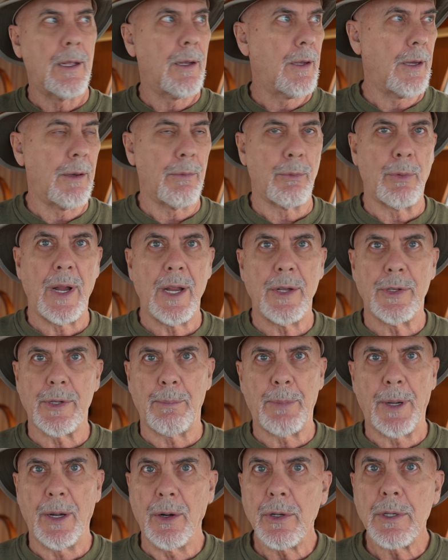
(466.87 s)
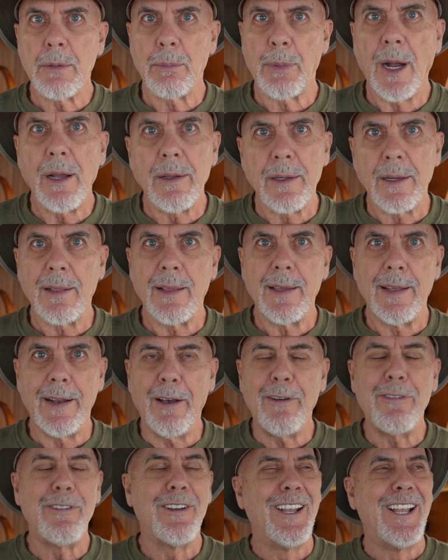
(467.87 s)
It rains up here, surprisingly
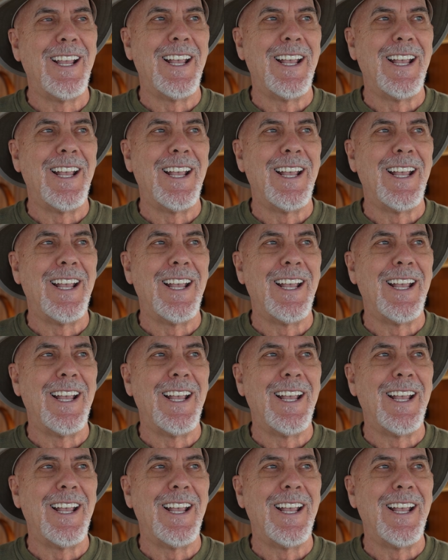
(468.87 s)
enough.